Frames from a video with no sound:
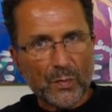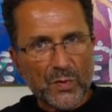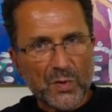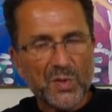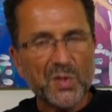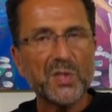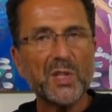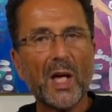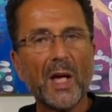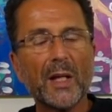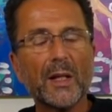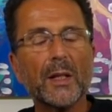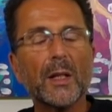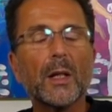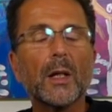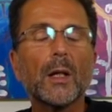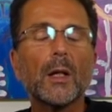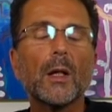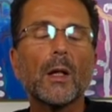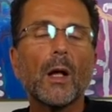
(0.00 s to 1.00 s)

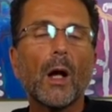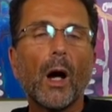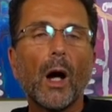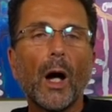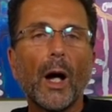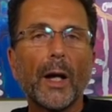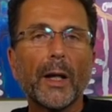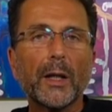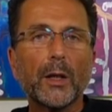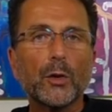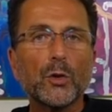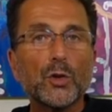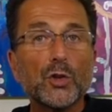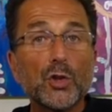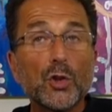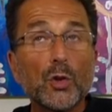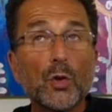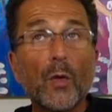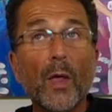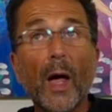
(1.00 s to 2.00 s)
set, I can
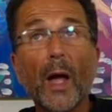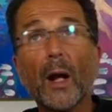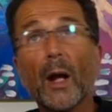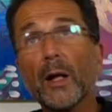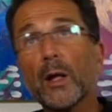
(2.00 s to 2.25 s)
do that.